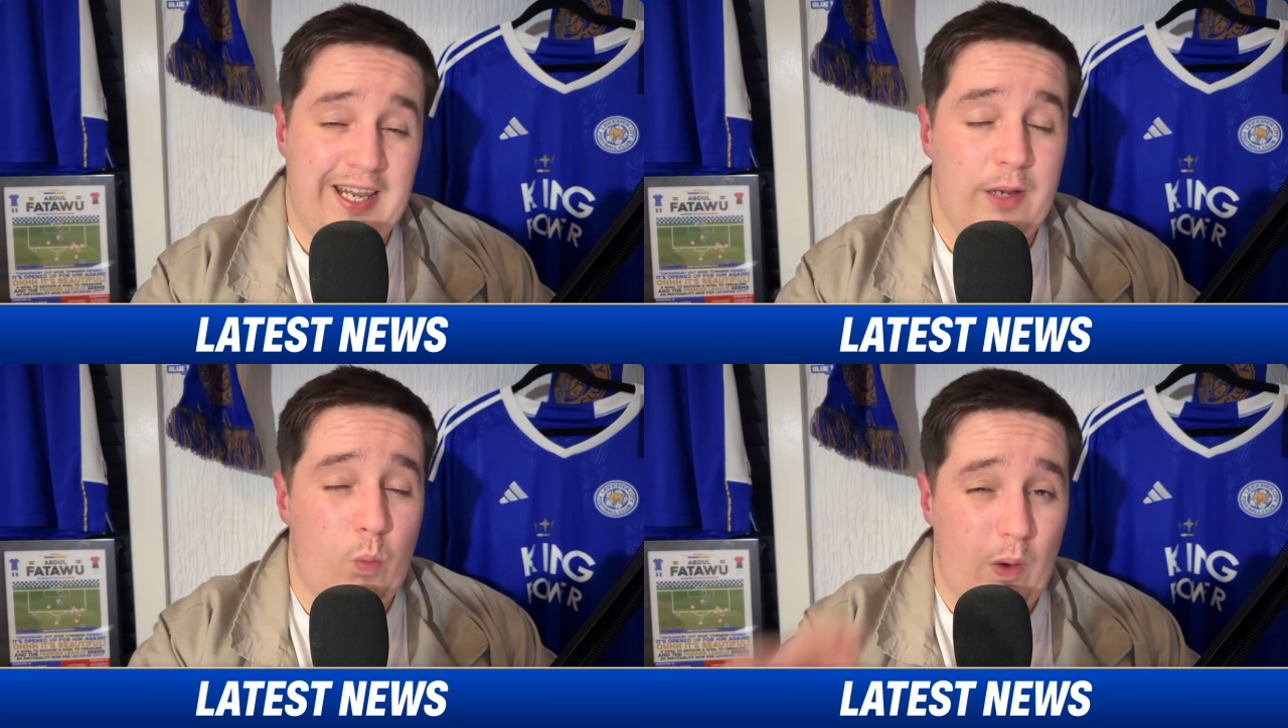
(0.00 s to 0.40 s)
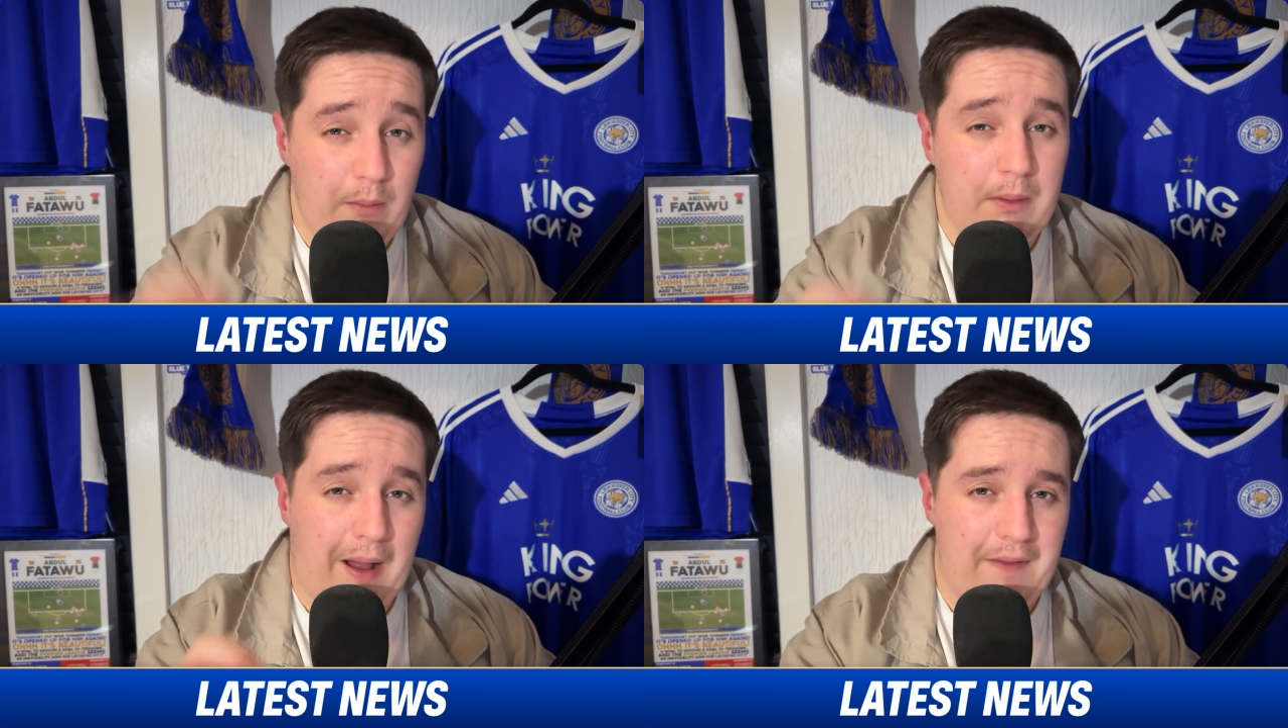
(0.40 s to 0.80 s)
He
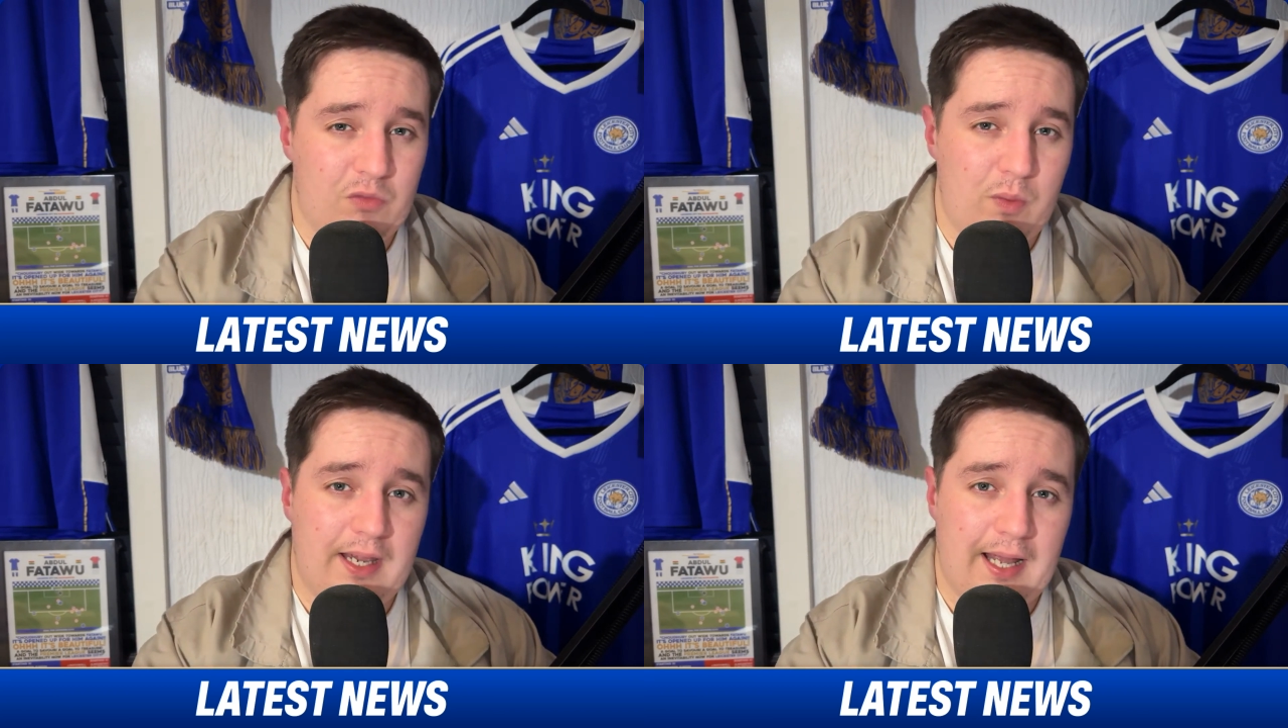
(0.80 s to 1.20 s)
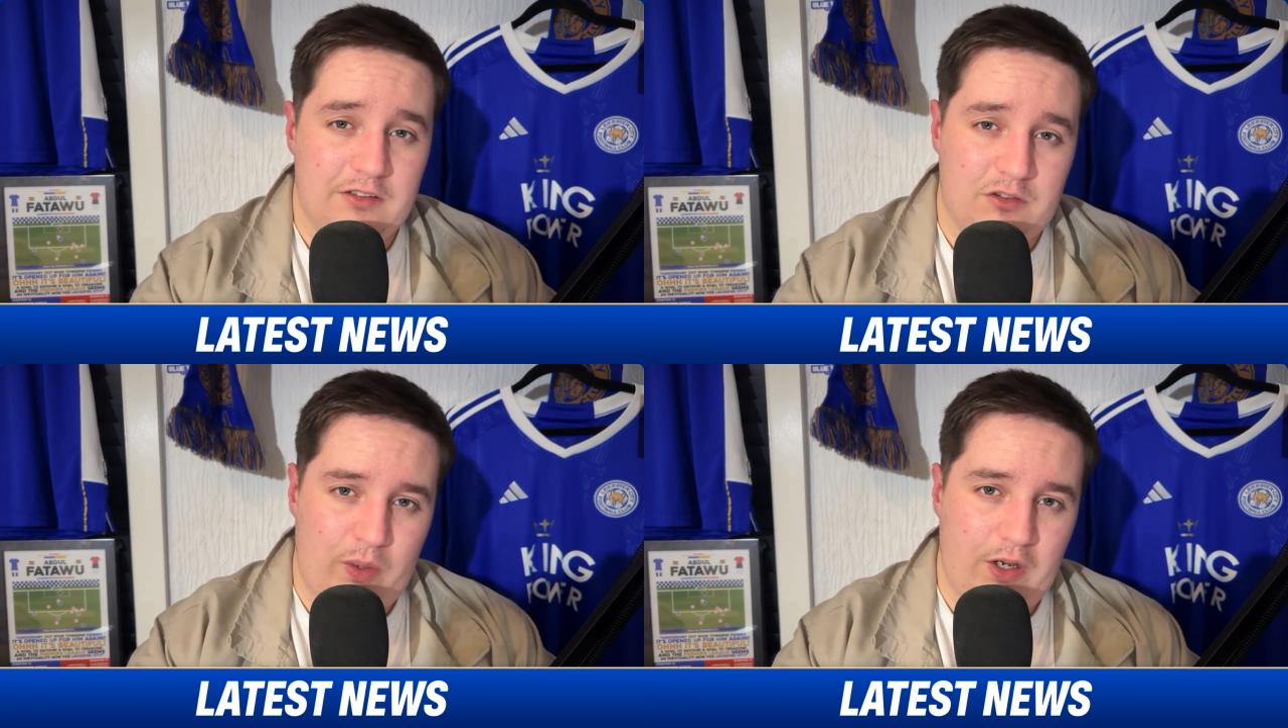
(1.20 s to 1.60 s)
will be back this
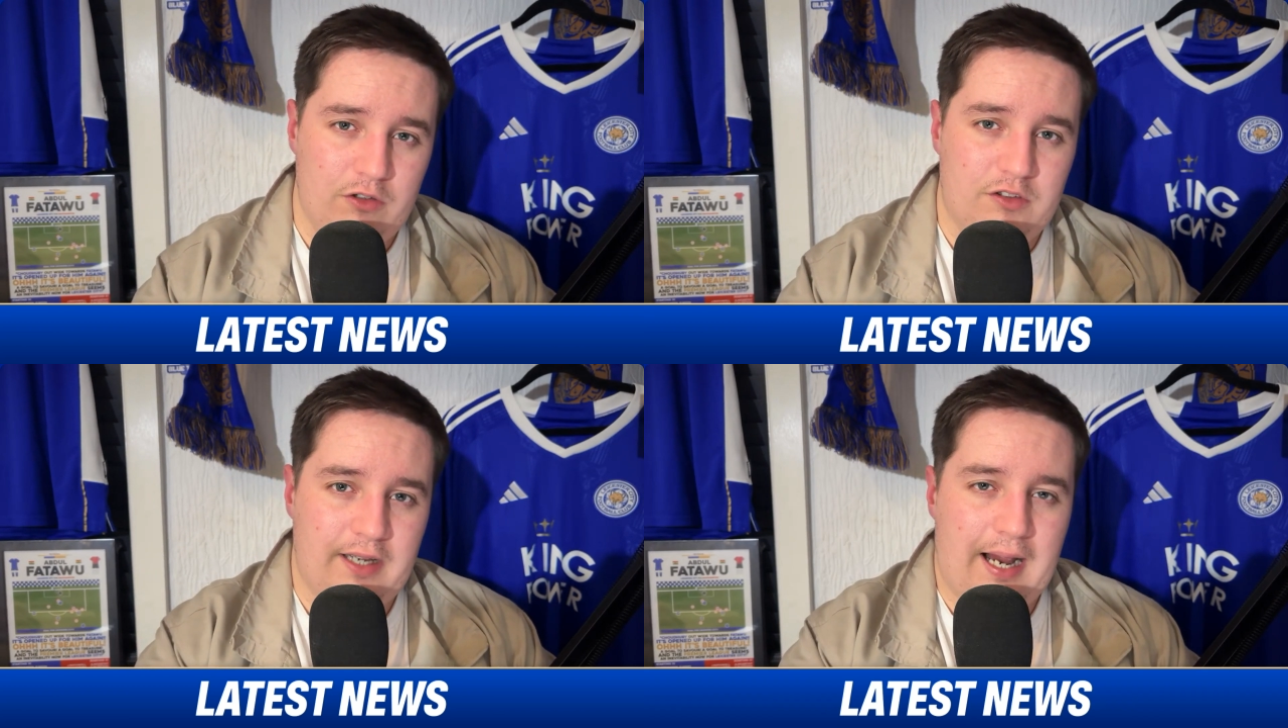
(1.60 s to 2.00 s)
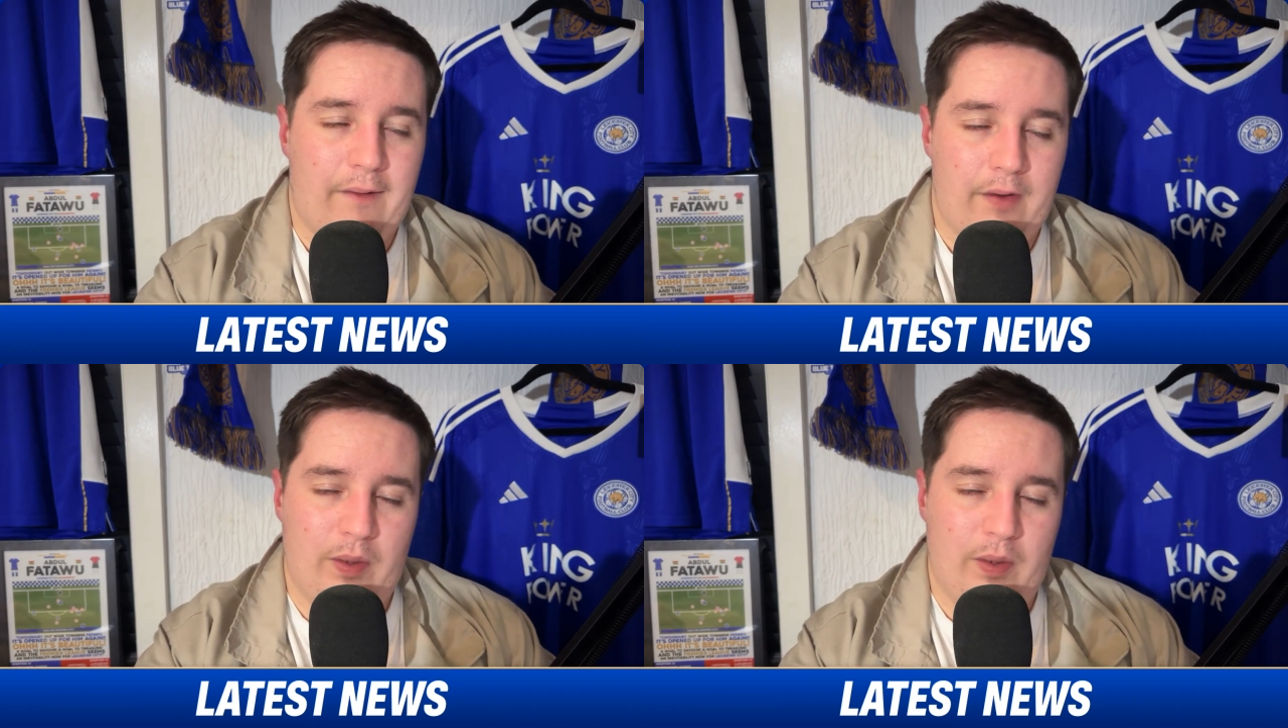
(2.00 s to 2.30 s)
weekend, so we could see a Harry